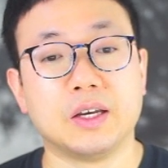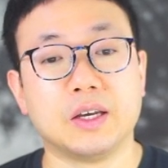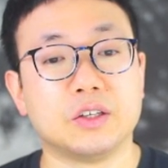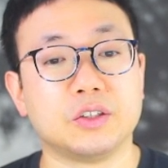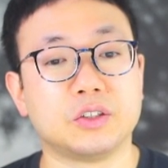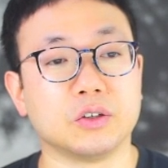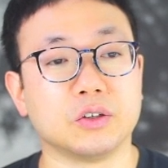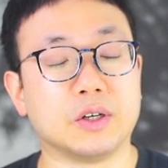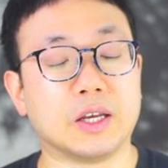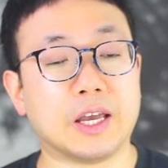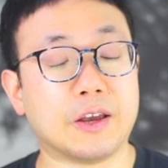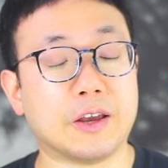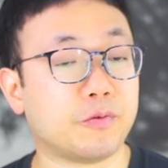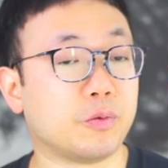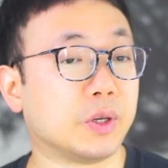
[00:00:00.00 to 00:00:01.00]
So
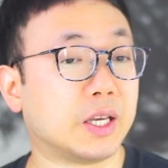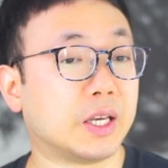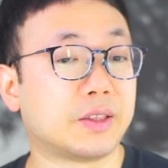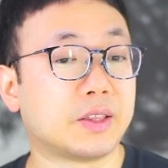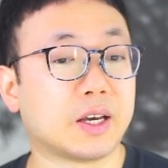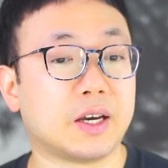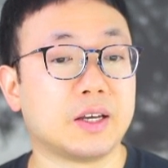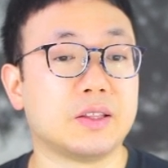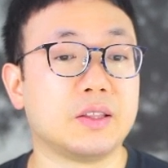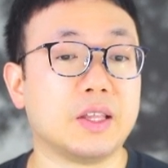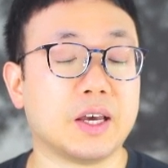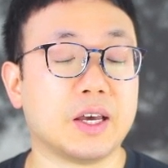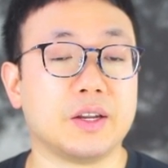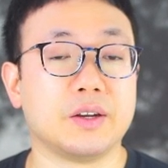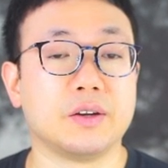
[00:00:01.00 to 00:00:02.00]
if we get that,
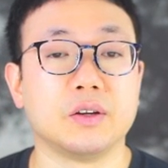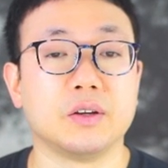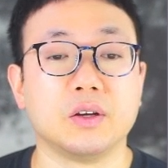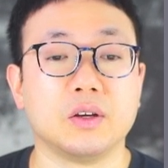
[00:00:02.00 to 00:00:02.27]
then